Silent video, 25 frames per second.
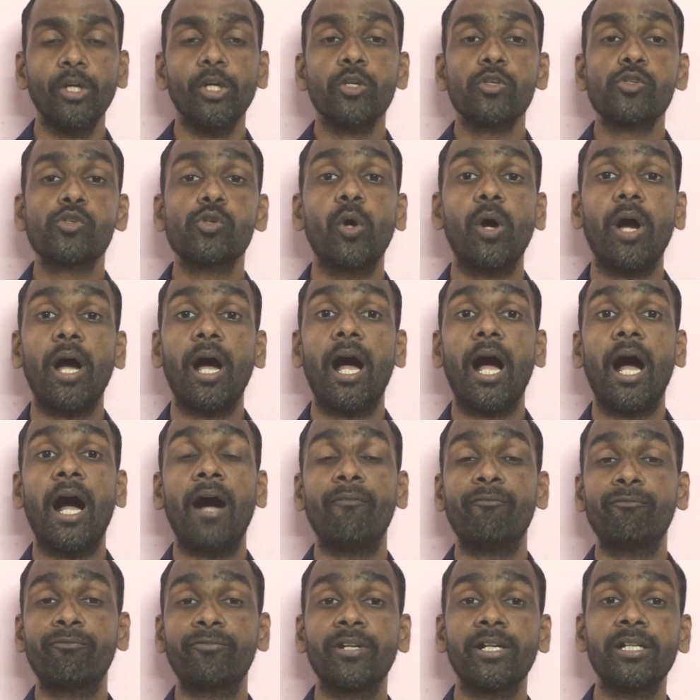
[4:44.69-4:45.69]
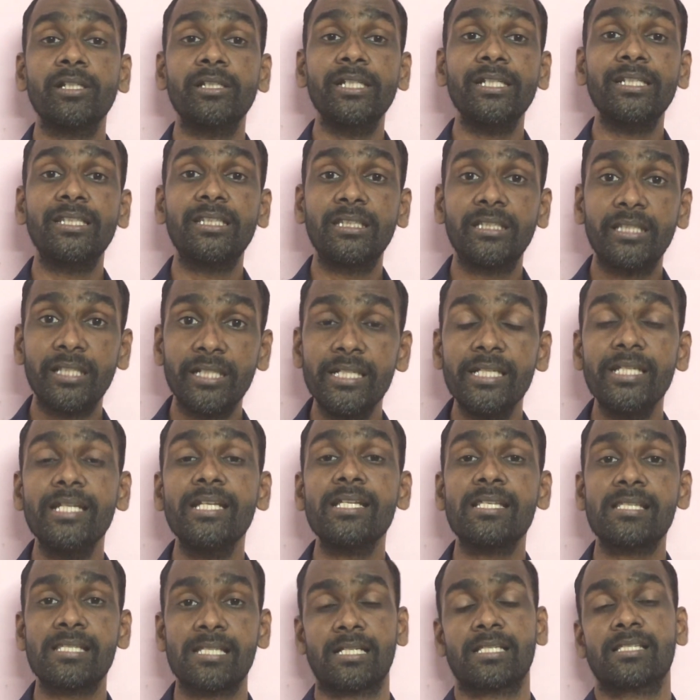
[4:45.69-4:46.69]
So after the 3
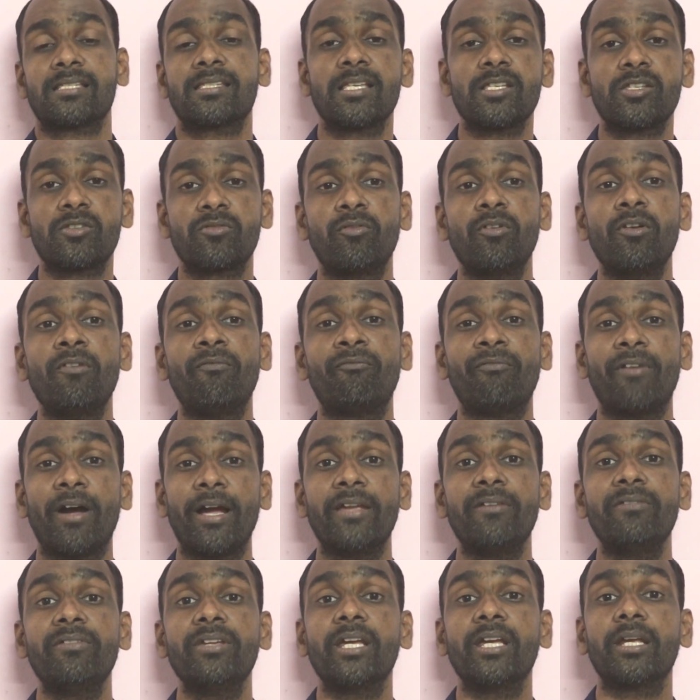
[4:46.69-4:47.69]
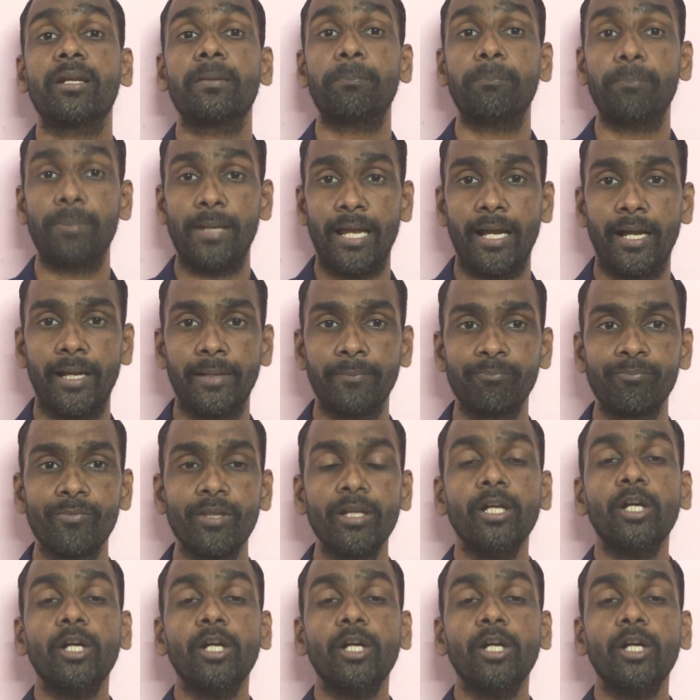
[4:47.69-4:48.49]
successful 5-year plan,